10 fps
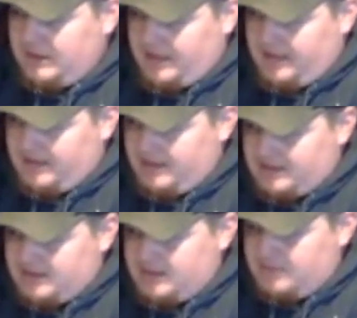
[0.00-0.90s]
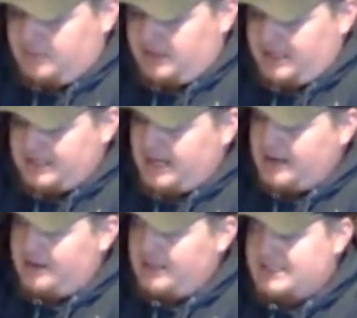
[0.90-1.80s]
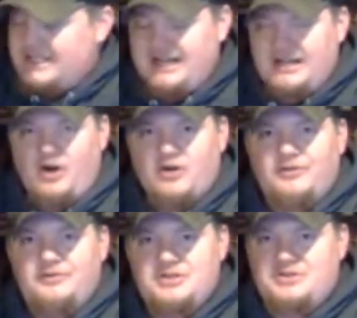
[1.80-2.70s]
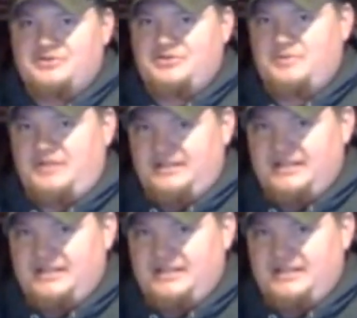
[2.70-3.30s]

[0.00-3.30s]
than this, but it's not artificial sweet